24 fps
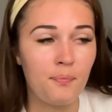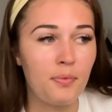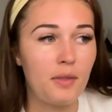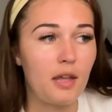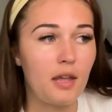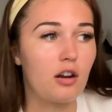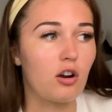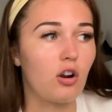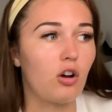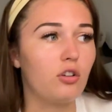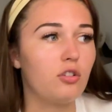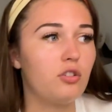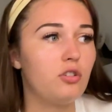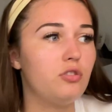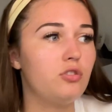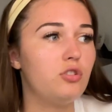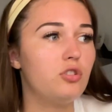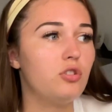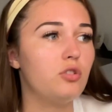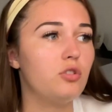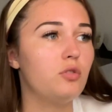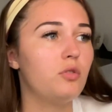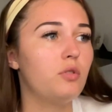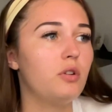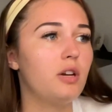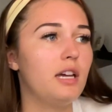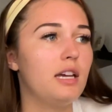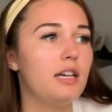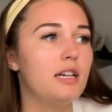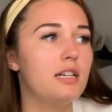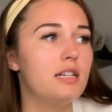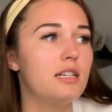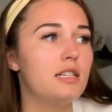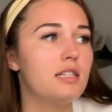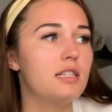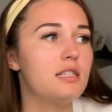and all you do
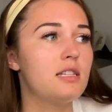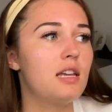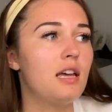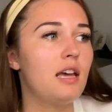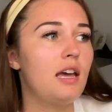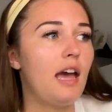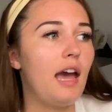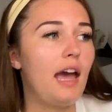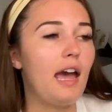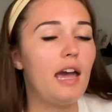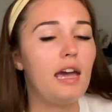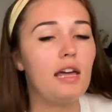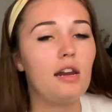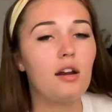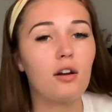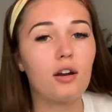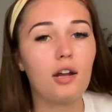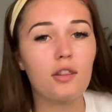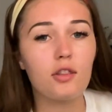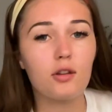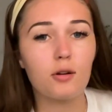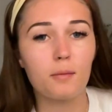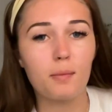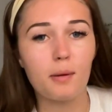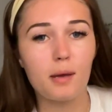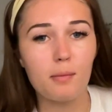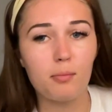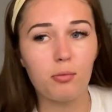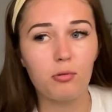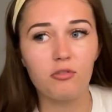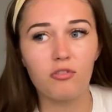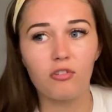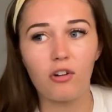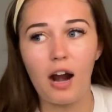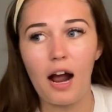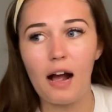is hate on other people
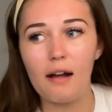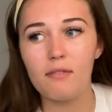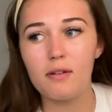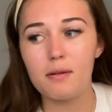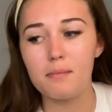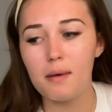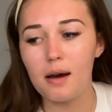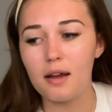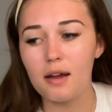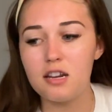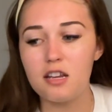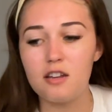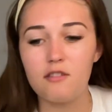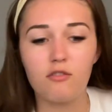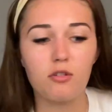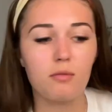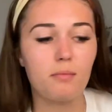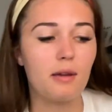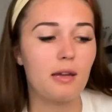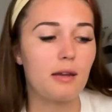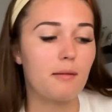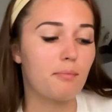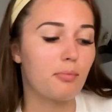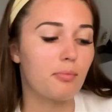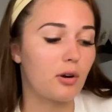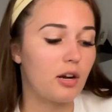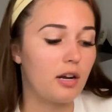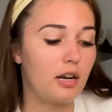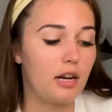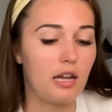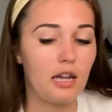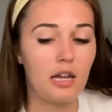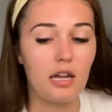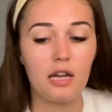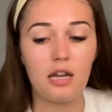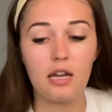for having money, for being
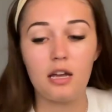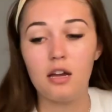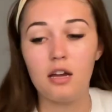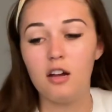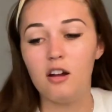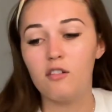pretty,